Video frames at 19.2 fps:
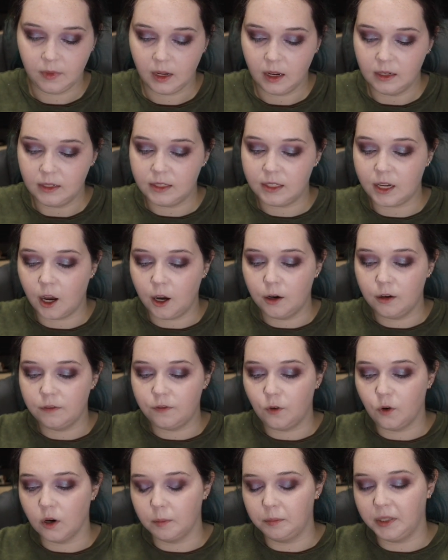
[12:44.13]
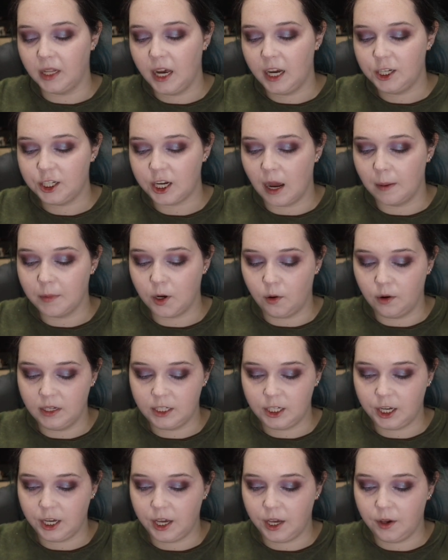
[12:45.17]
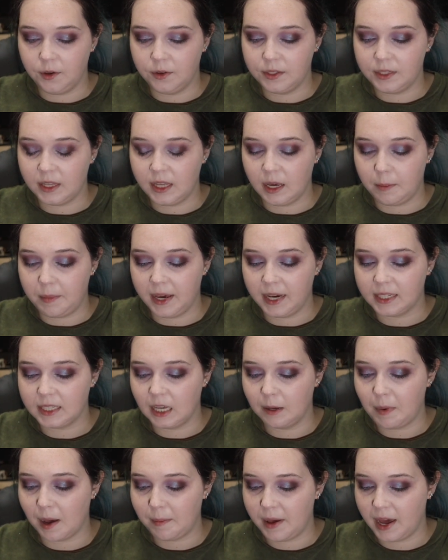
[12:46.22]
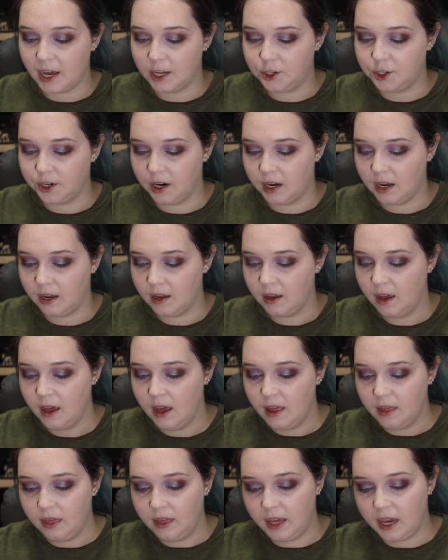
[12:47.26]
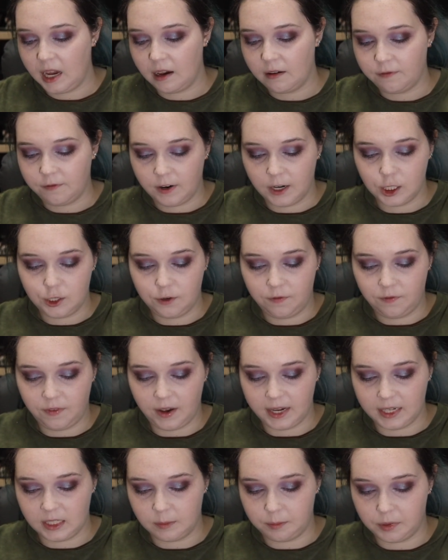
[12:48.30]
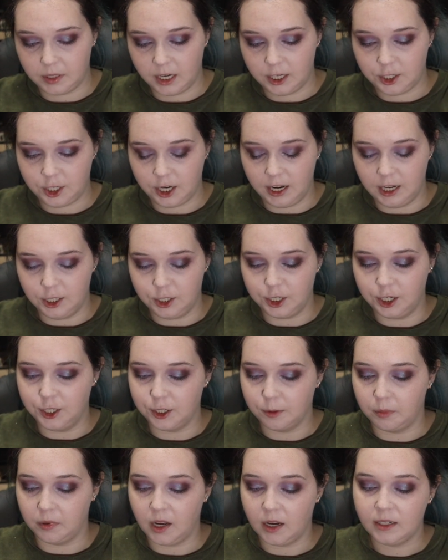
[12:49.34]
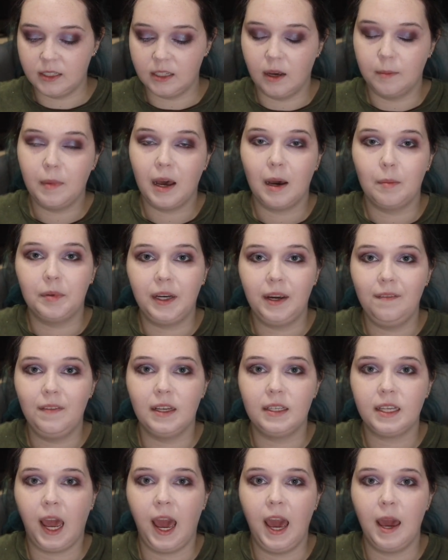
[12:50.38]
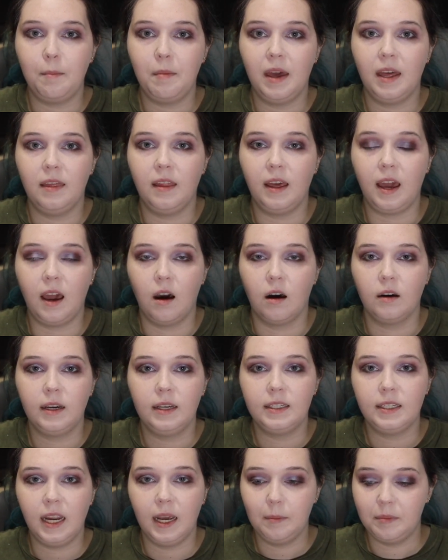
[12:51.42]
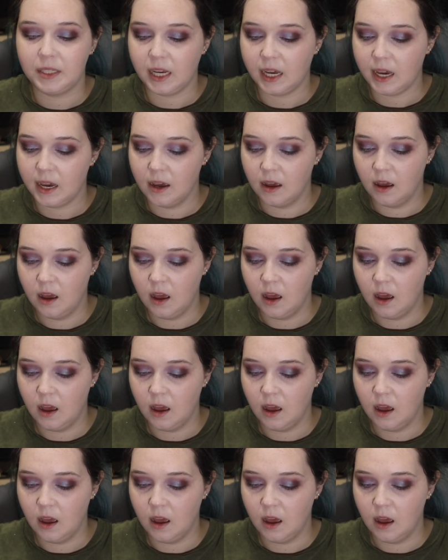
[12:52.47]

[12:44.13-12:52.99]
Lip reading: So for blush, I'm going to use the Pixie by Petra, the Fresh Face Blush in Ginger Blossom. I believe this came in the August Ipsy.